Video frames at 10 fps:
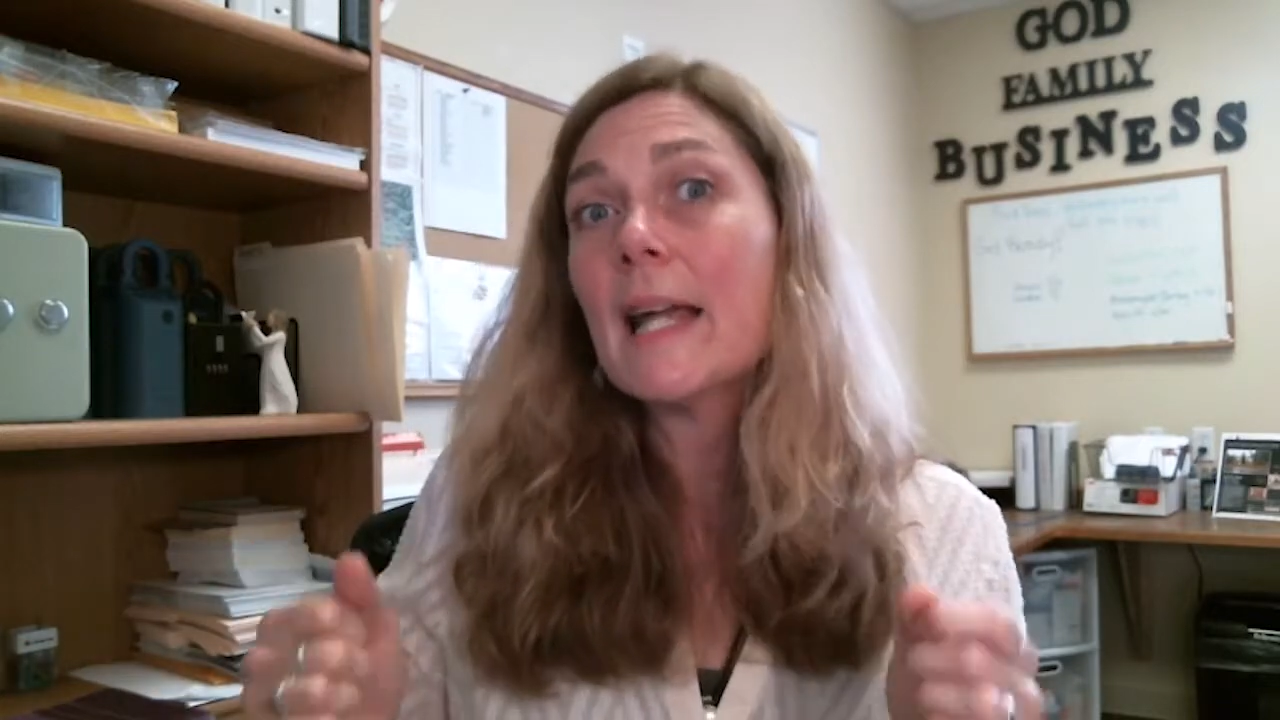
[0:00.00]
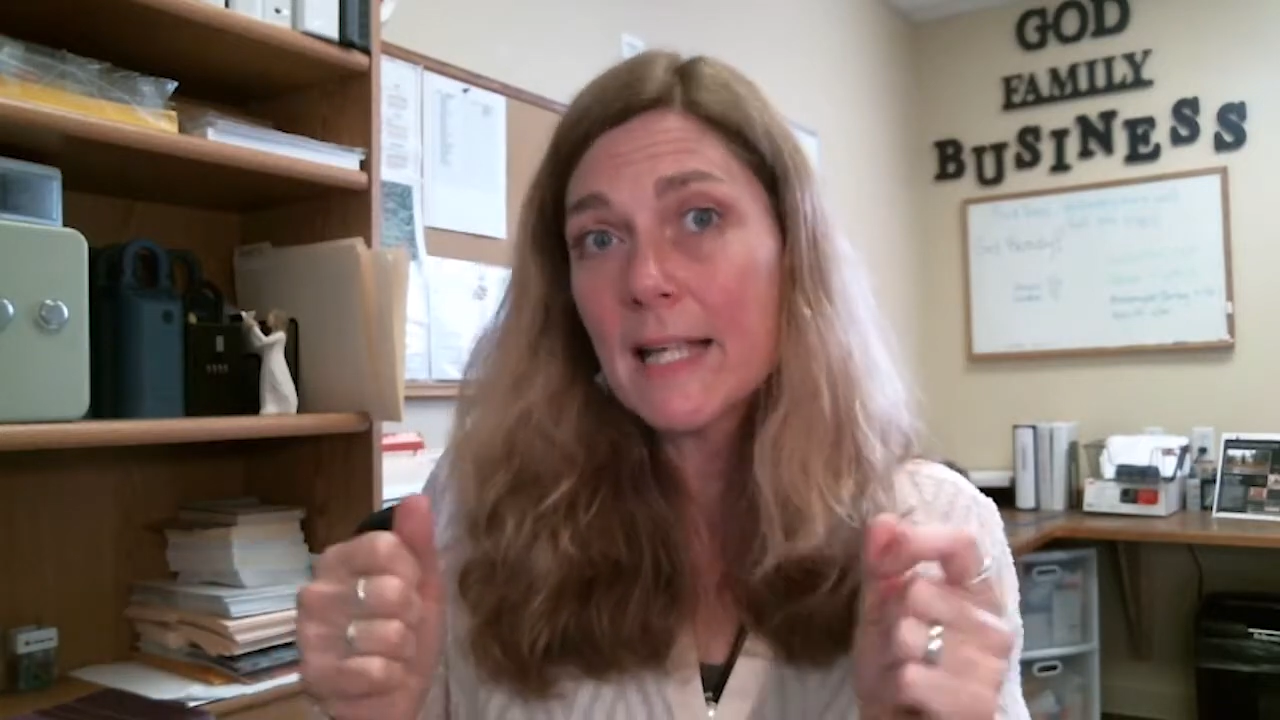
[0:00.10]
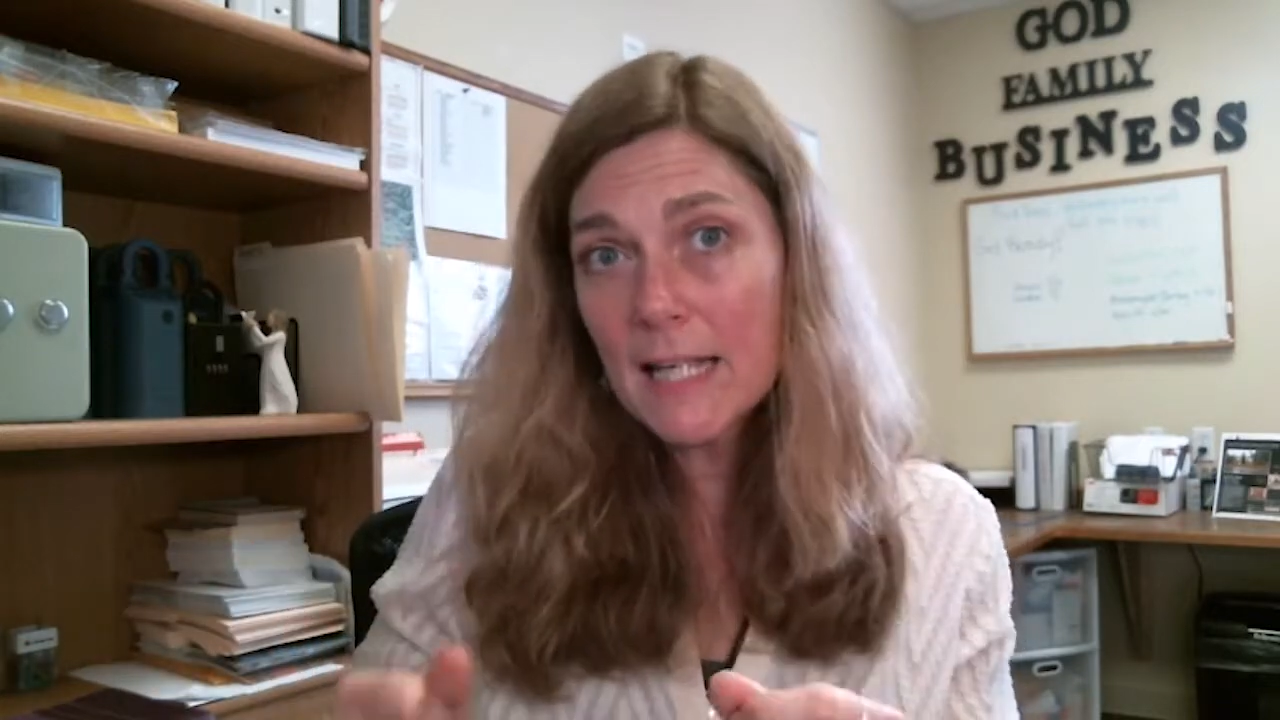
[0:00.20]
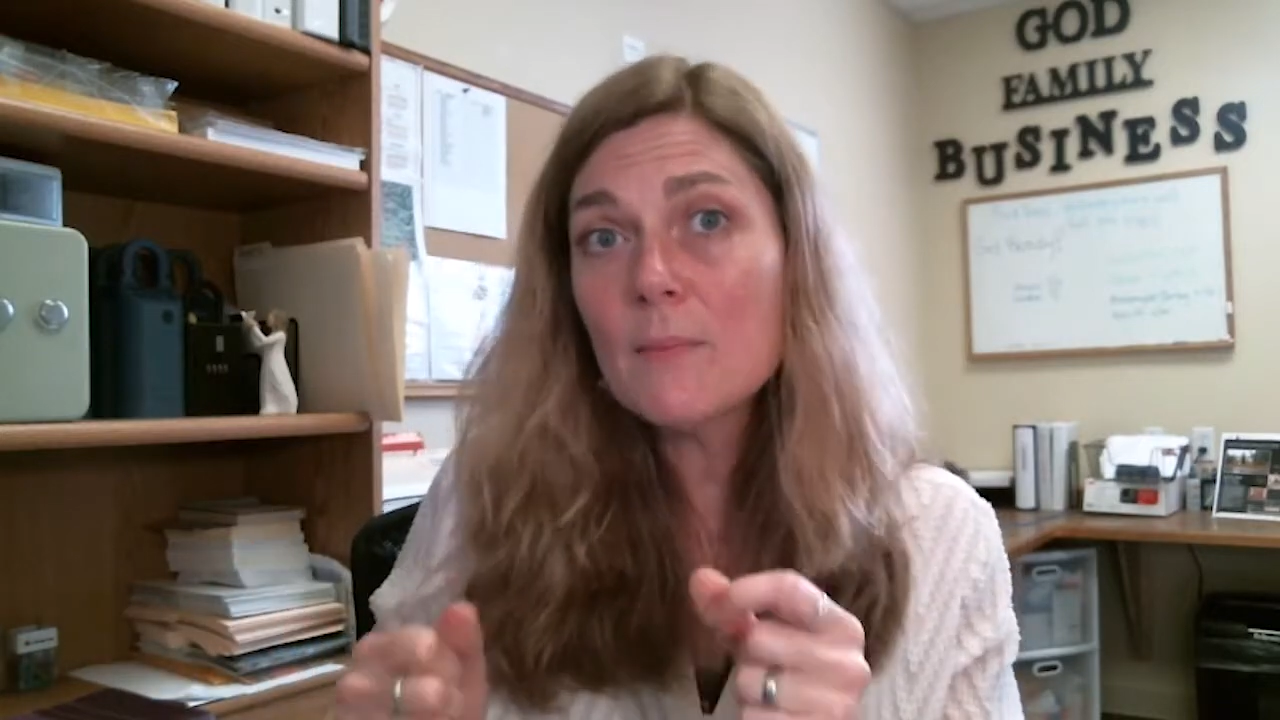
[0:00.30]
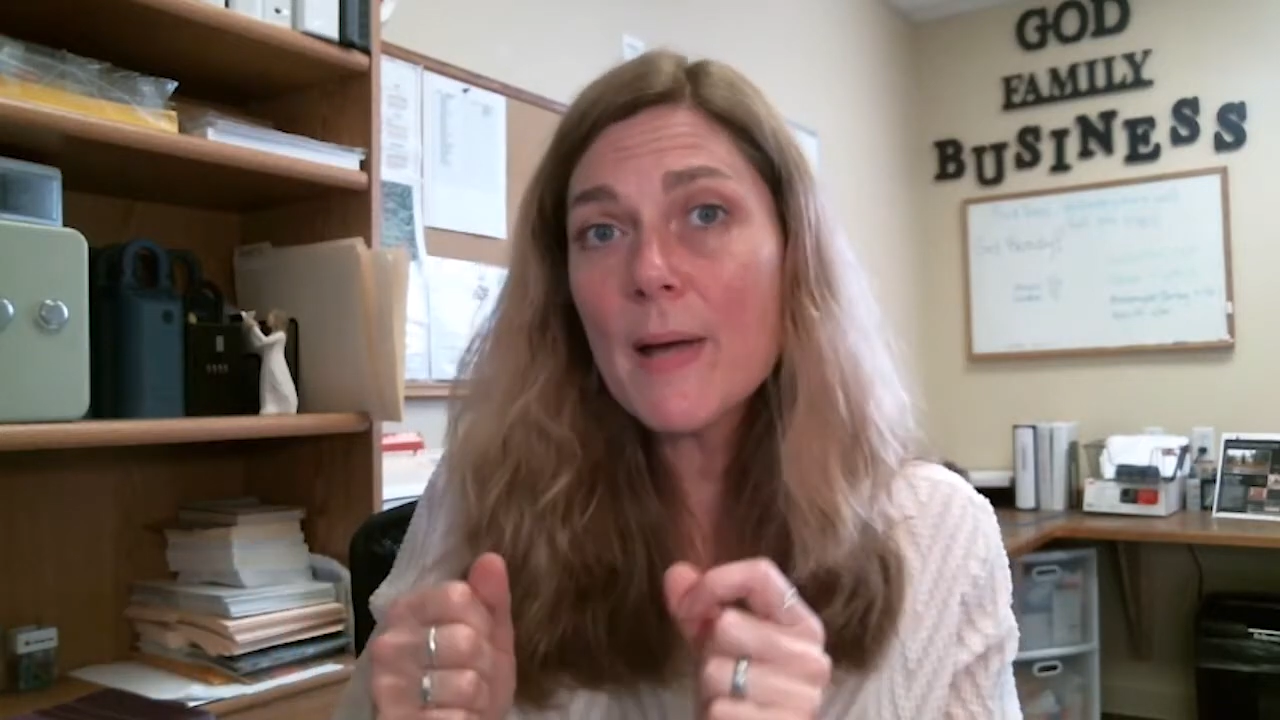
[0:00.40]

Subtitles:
Keep